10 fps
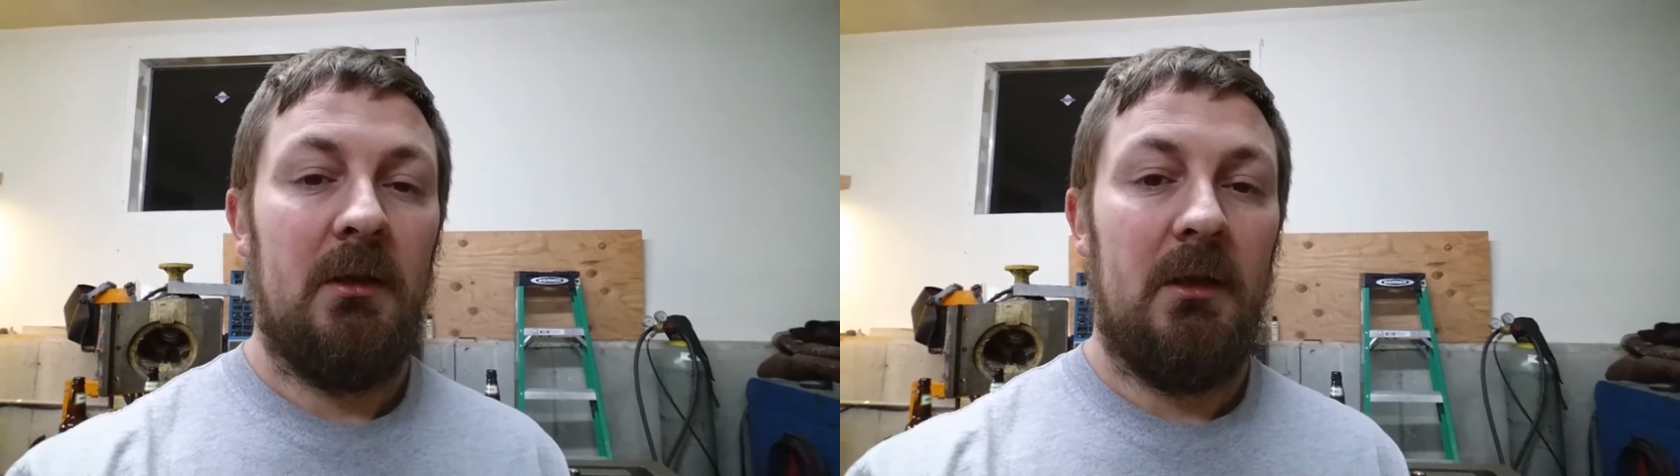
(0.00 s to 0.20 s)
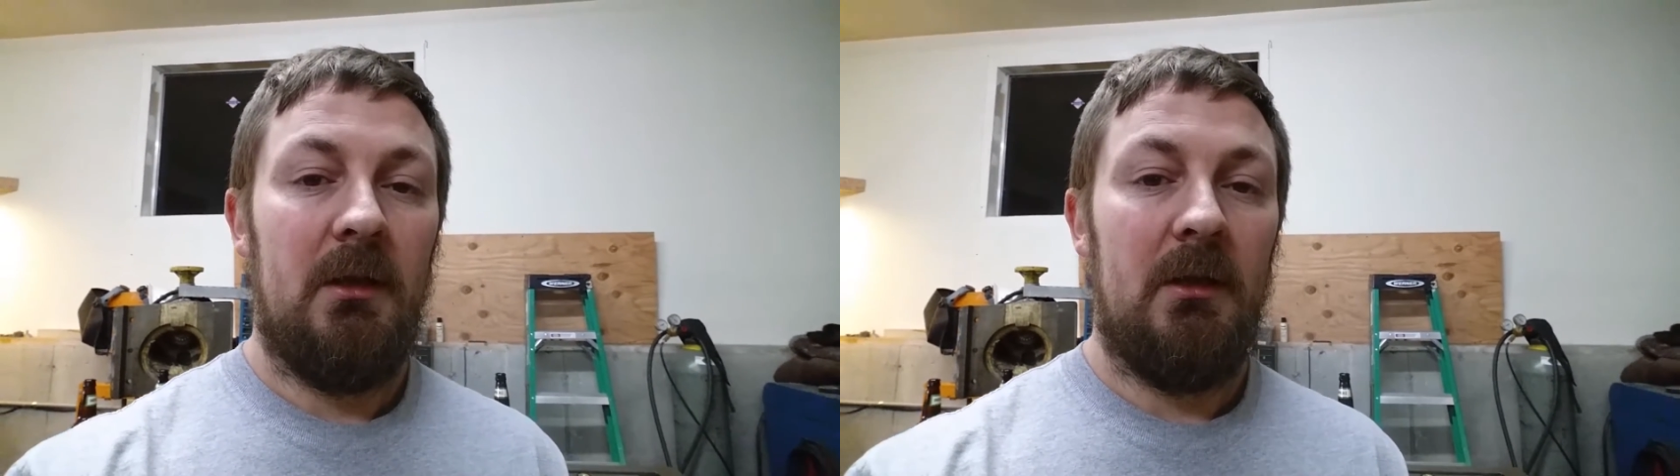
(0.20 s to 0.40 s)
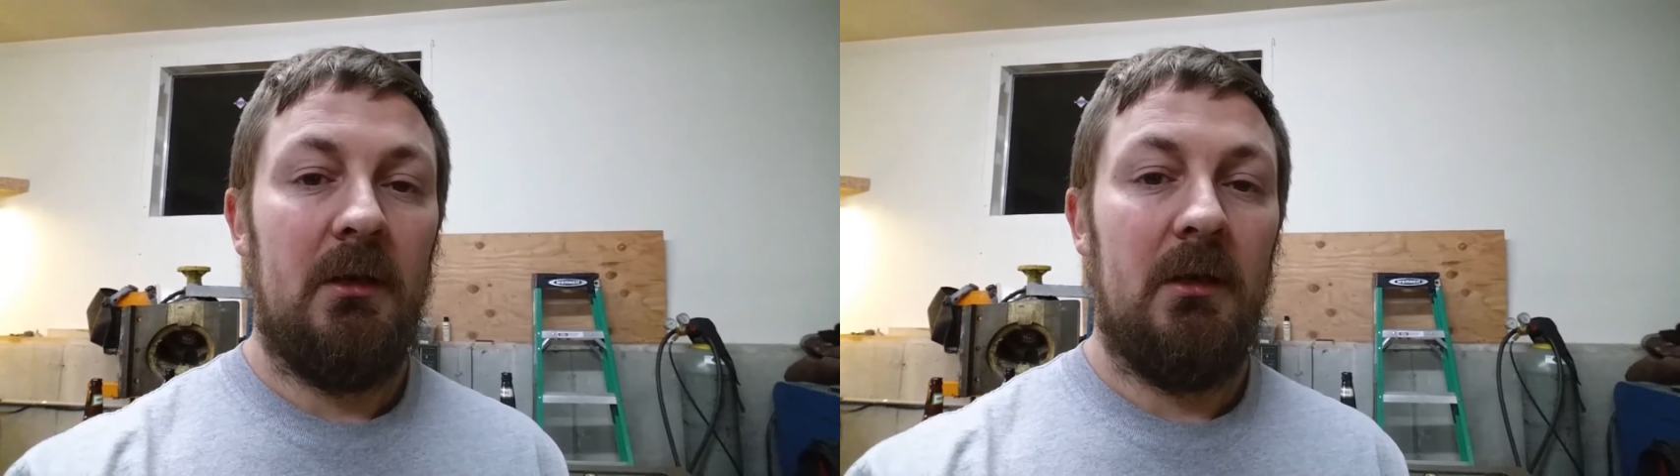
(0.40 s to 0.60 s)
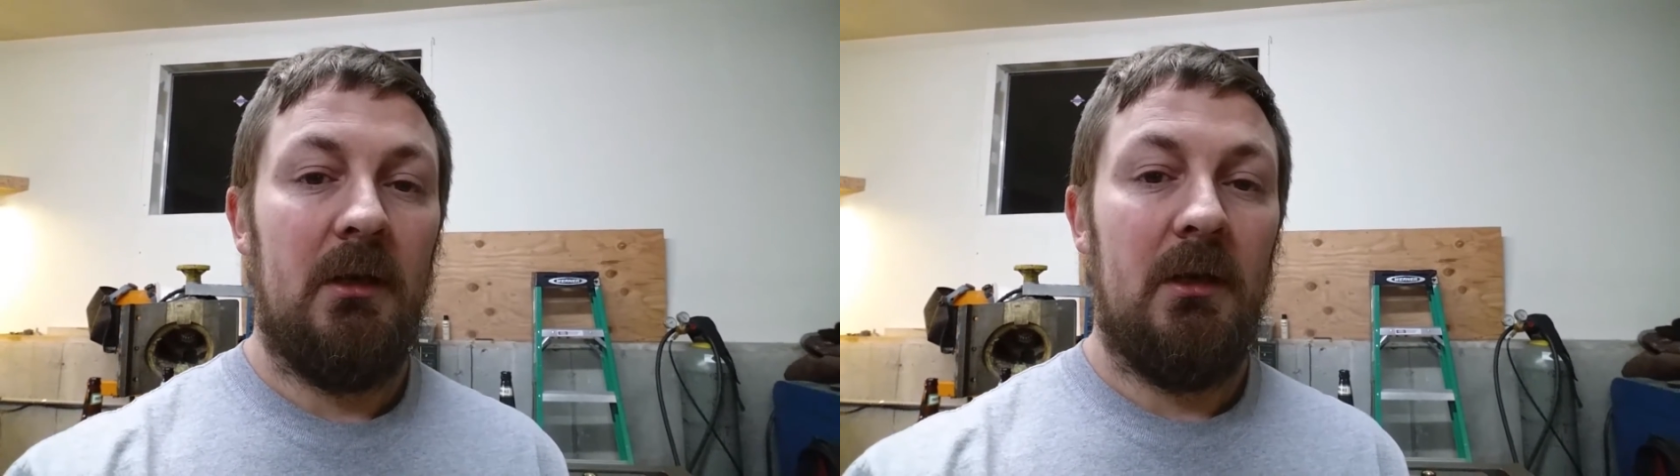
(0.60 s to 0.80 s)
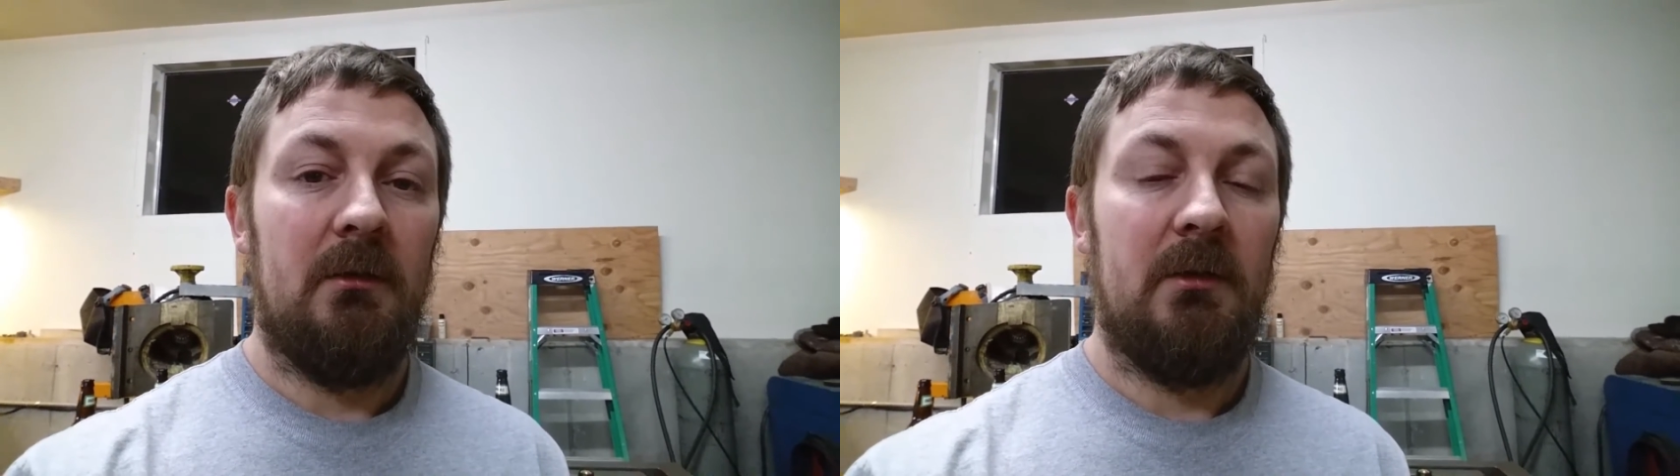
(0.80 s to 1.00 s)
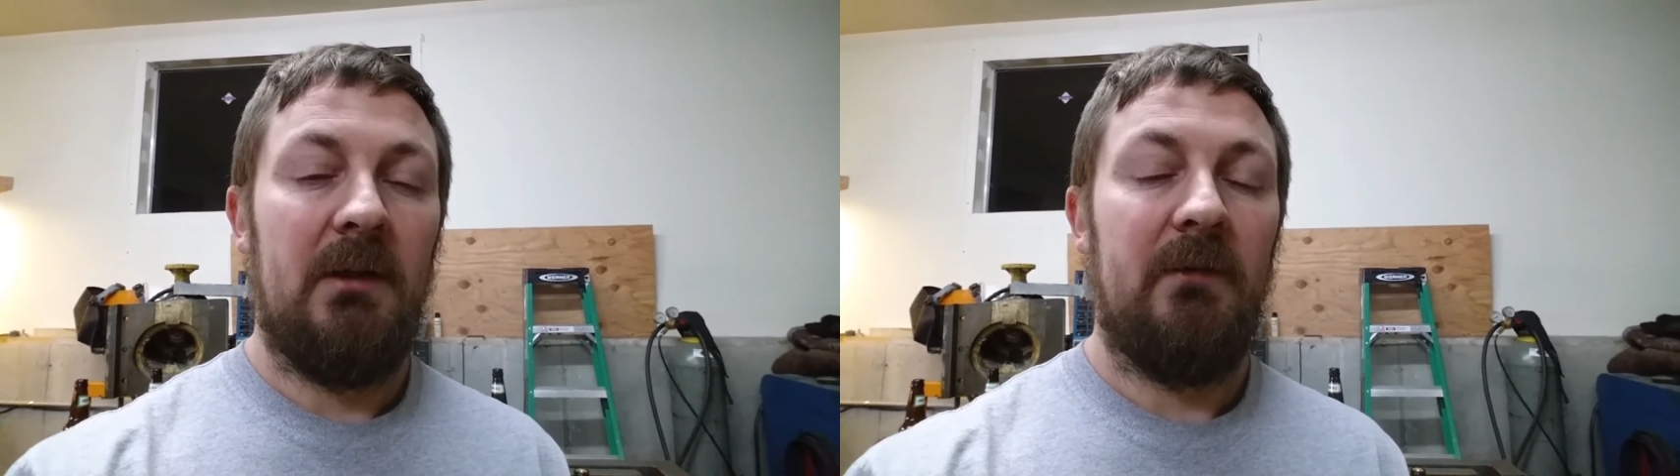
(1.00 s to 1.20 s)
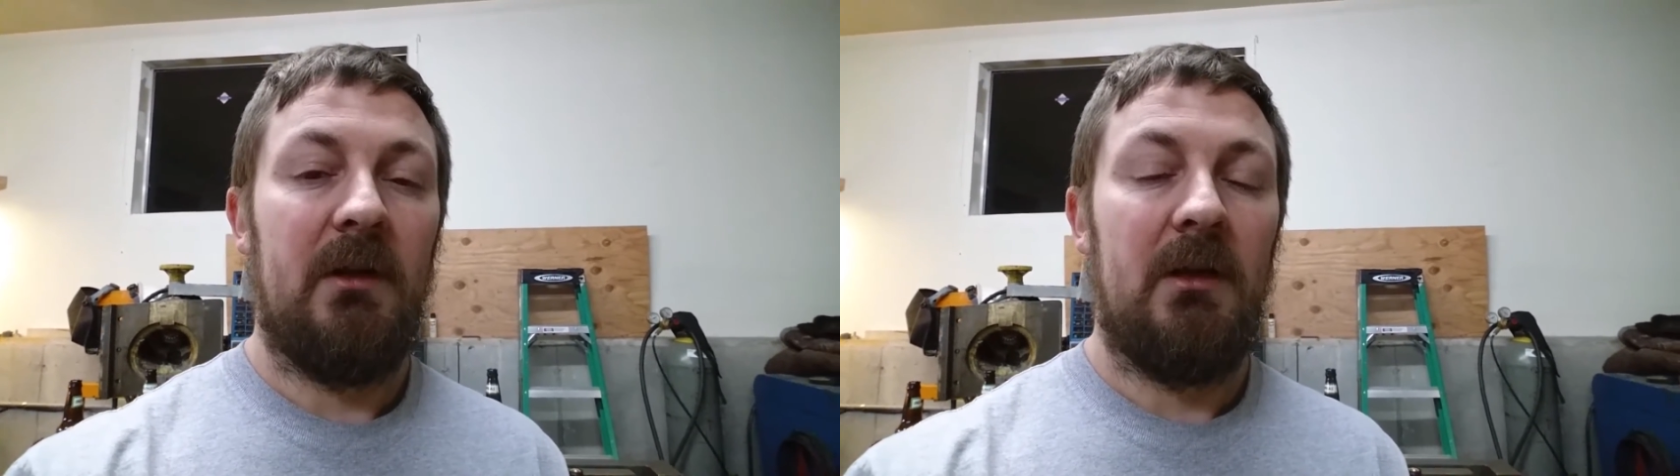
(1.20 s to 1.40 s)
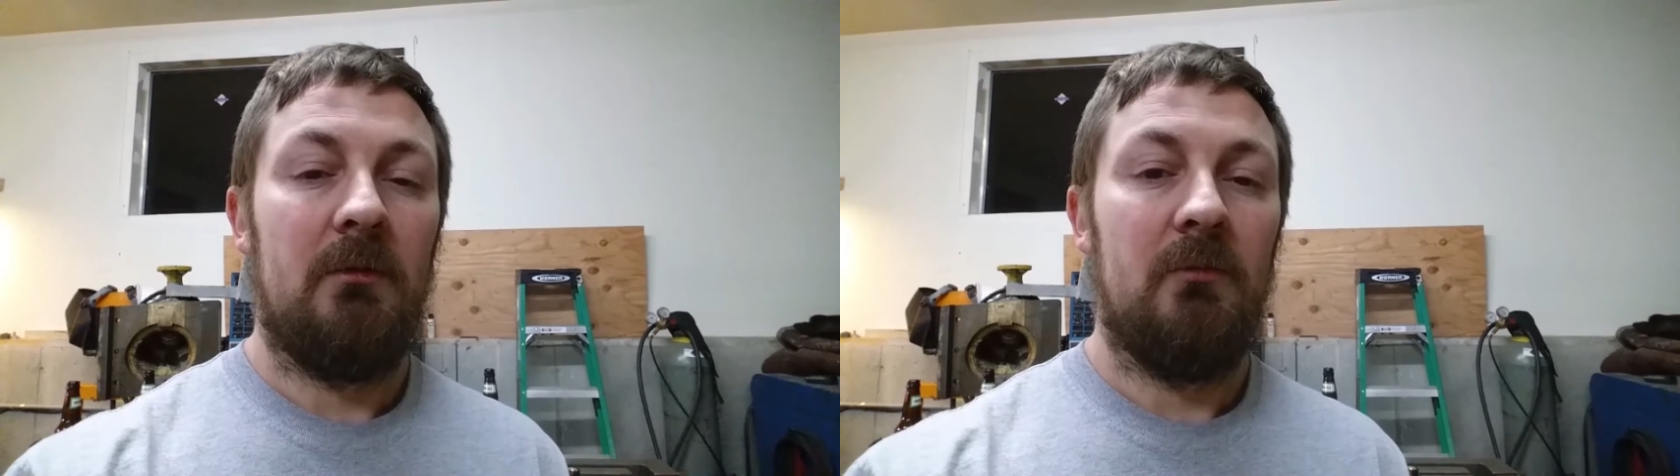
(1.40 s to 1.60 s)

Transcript: and uh, definitely